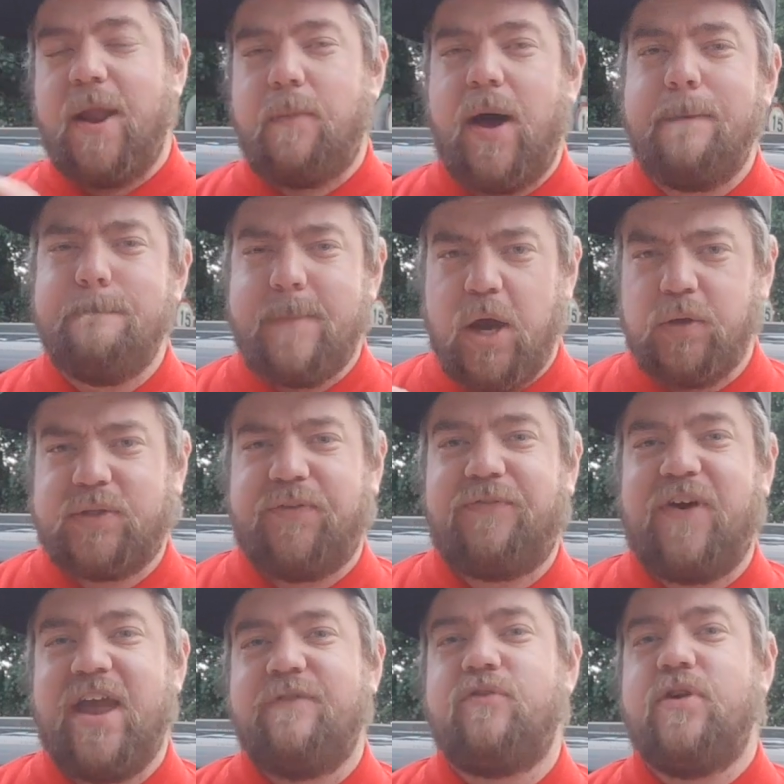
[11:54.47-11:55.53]
of my most
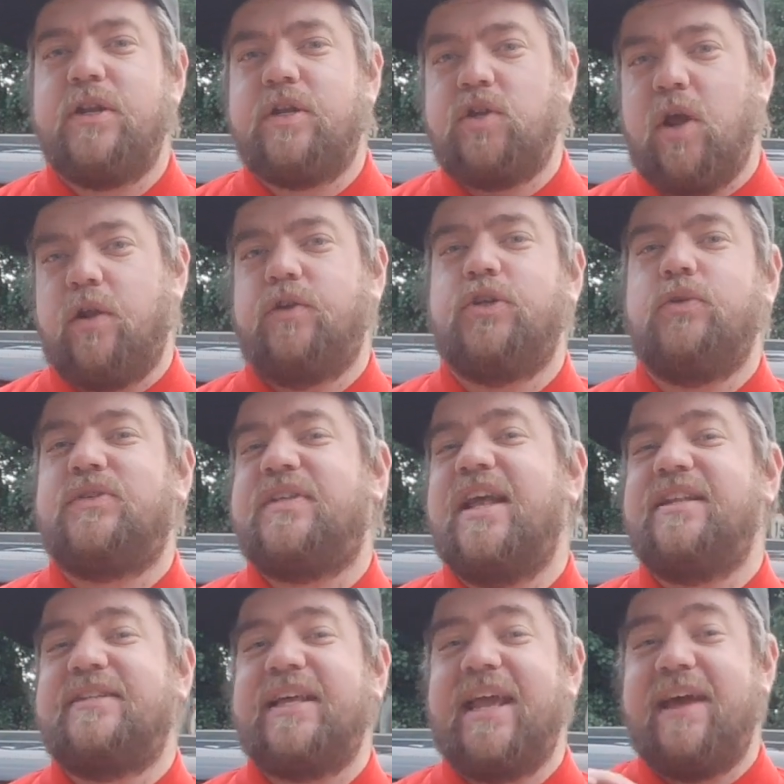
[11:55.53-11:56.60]
favourite Dodo Juice
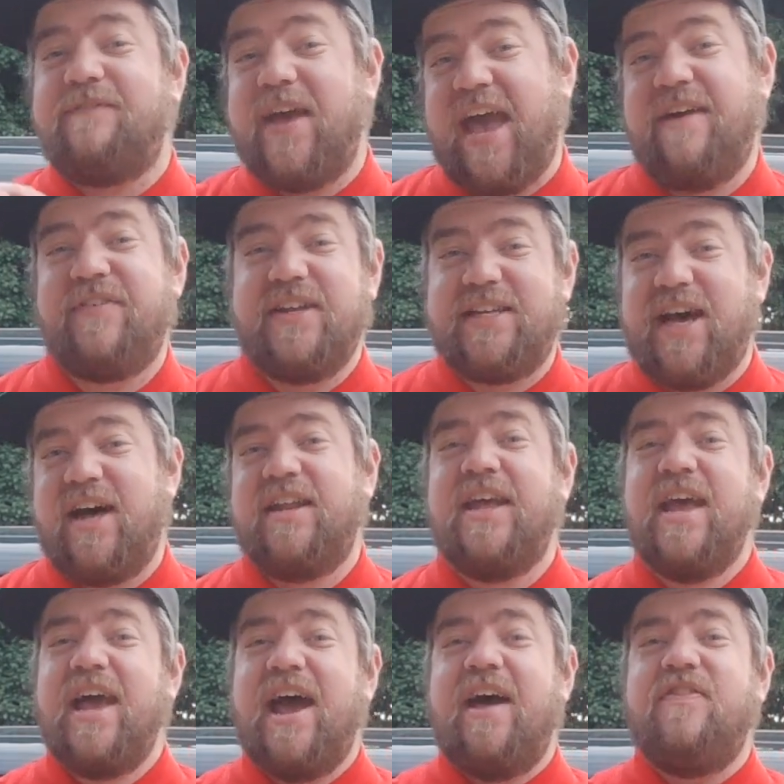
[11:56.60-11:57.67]
scents they have ever done,
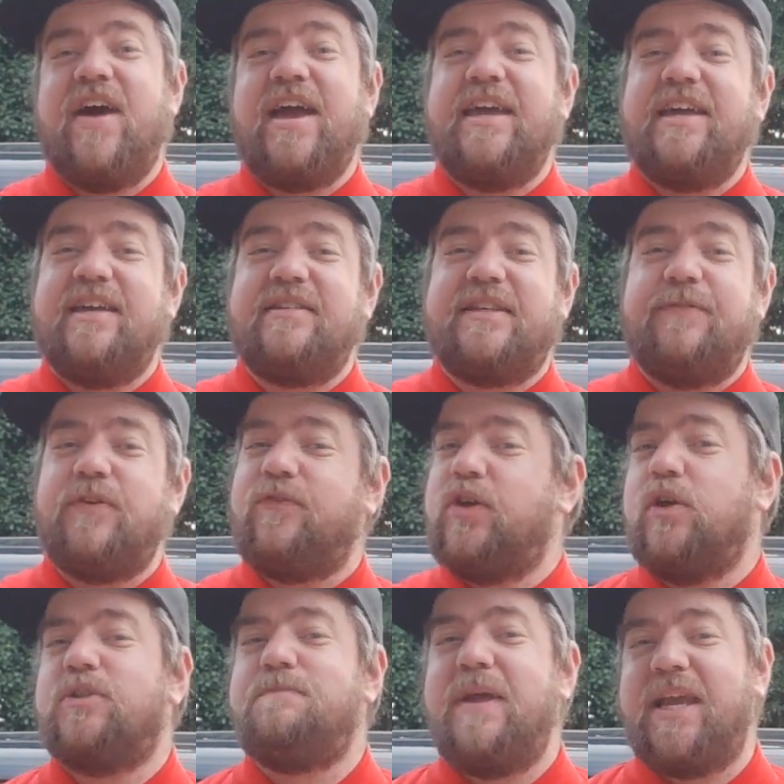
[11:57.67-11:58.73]
and that is, if you've
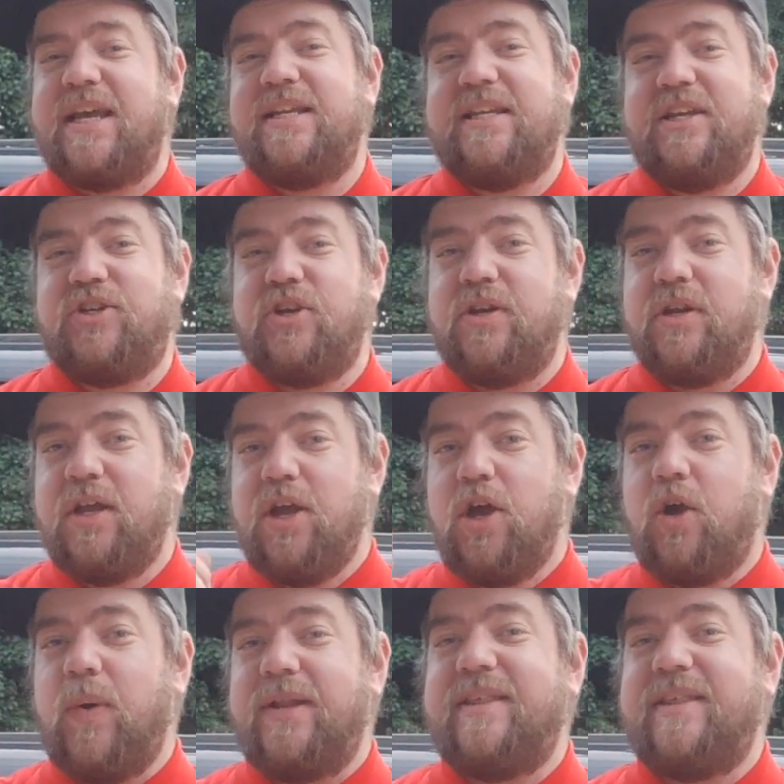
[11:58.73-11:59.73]
used mint condition quick